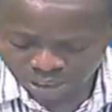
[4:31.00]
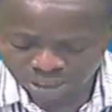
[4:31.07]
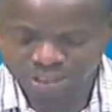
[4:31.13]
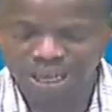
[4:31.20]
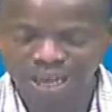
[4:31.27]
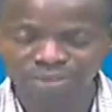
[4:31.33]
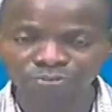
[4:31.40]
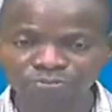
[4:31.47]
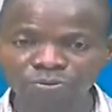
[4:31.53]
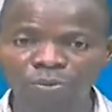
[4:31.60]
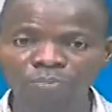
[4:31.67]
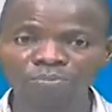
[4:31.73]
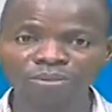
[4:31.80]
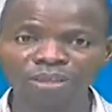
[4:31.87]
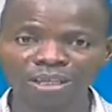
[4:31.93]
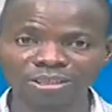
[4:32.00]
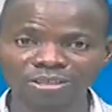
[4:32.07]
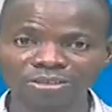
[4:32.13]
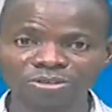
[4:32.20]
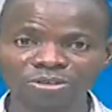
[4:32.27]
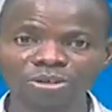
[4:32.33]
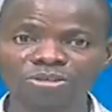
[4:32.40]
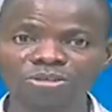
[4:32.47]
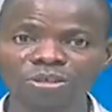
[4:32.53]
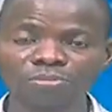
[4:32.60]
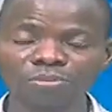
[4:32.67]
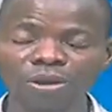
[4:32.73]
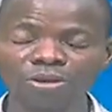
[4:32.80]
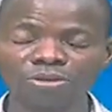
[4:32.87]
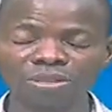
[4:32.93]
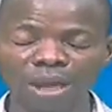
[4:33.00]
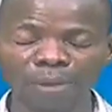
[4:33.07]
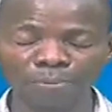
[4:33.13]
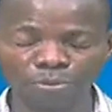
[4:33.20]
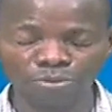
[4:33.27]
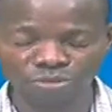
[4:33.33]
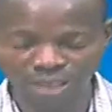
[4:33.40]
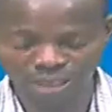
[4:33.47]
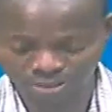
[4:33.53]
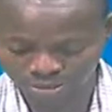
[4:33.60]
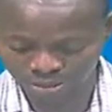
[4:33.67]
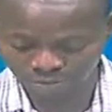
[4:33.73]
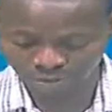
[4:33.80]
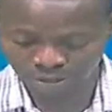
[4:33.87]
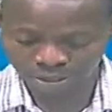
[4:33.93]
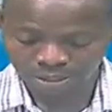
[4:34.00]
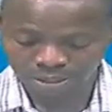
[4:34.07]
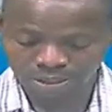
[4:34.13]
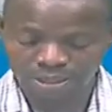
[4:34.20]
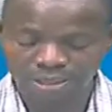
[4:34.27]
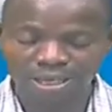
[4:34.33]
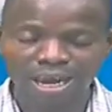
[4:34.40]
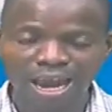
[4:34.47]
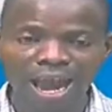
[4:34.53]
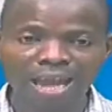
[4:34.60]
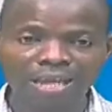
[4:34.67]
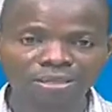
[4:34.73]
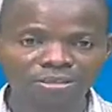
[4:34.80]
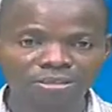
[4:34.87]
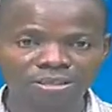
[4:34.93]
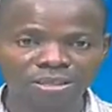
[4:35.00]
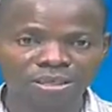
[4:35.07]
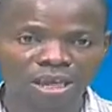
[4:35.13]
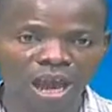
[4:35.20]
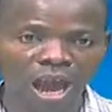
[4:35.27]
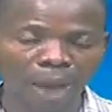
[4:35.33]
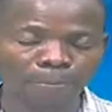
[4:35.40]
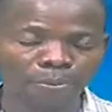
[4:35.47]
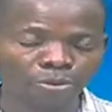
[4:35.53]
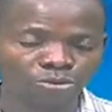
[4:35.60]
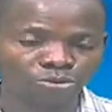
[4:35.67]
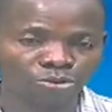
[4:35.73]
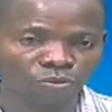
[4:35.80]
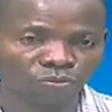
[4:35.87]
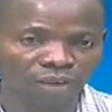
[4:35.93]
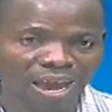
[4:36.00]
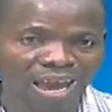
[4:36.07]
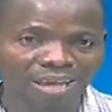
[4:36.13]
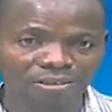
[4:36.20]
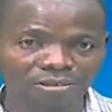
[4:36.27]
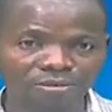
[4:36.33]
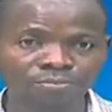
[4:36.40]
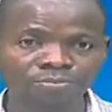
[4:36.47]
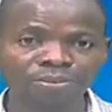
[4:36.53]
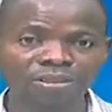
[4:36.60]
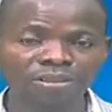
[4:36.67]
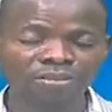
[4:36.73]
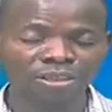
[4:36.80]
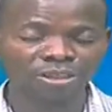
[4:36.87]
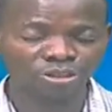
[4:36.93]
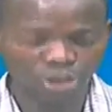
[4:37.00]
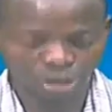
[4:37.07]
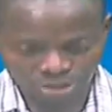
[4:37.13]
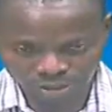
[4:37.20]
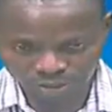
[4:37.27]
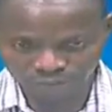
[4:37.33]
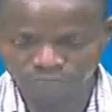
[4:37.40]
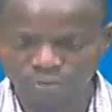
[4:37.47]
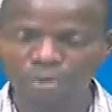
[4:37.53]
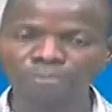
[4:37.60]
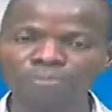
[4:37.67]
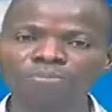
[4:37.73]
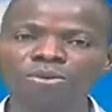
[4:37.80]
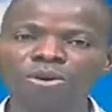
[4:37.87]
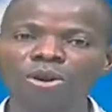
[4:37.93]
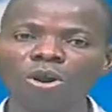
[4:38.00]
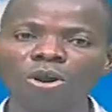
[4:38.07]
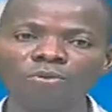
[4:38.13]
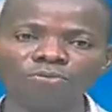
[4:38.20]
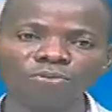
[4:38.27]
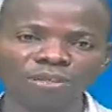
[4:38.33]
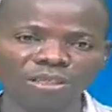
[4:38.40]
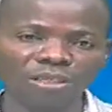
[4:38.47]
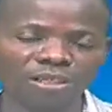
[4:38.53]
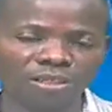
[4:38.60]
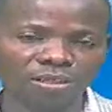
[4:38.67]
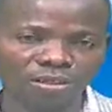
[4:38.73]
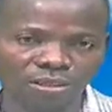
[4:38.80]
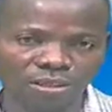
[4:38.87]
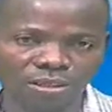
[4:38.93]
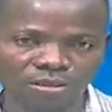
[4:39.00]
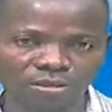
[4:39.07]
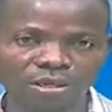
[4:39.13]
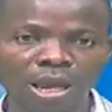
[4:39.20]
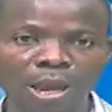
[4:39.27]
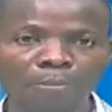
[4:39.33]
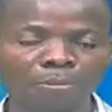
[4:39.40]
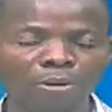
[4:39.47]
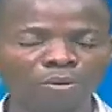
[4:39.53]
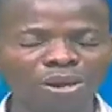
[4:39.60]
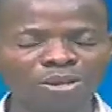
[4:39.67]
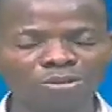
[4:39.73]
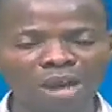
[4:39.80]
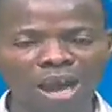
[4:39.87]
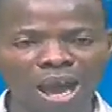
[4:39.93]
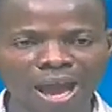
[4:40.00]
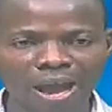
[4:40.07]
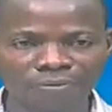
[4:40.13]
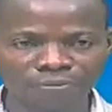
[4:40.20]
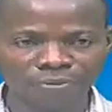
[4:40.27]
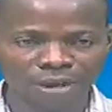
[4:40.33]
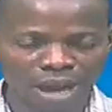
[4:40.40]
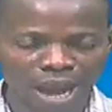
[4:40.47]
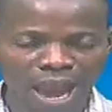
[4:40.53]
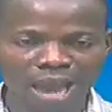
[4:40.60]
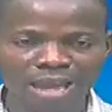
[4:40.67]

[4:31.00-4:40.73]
in that form. That is not about a possessive. It apostrophe s is a shortened form of it is. But when you have